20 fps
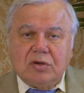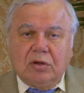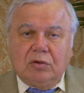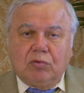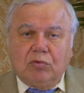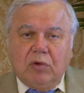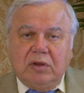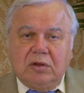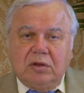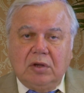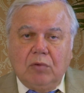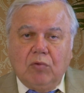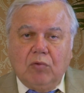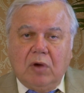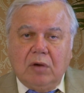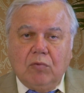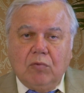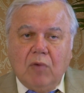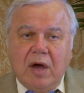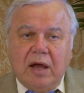
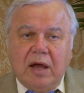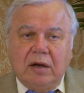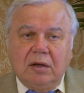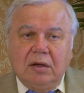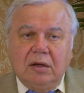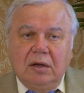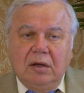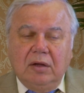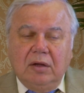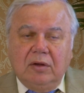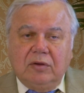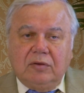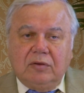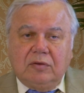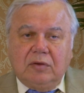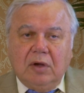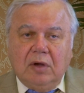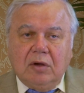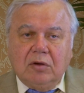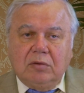21, 1,
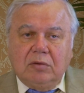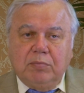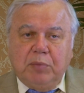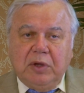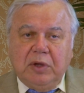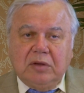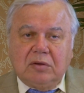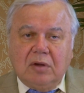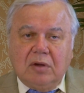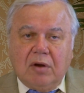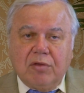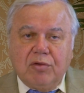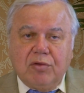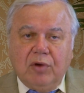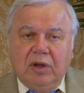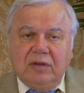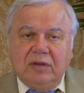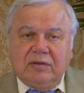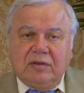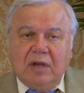2 Peter
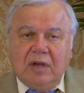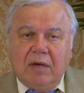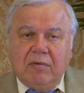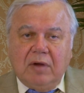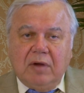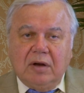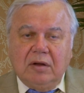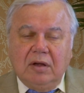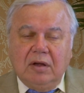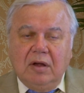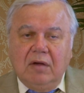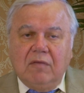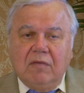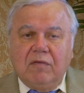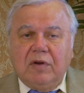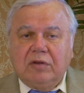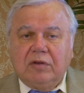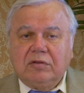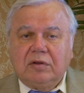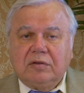3, 7,
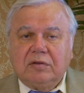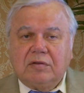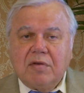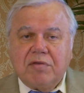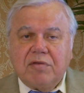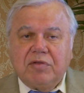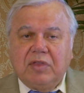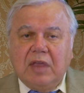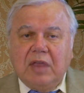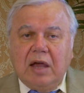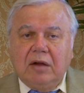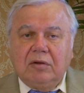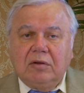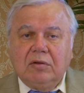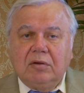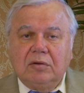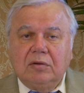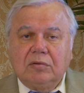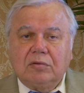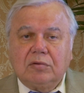verses
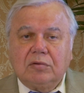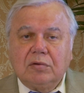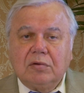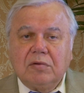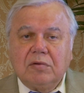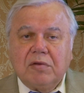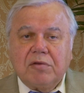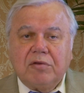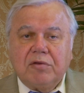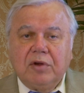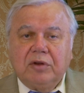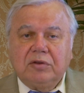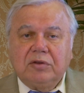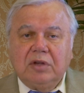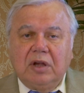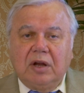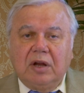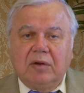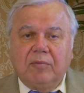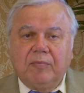10 to
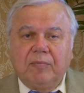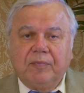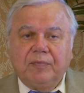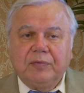13.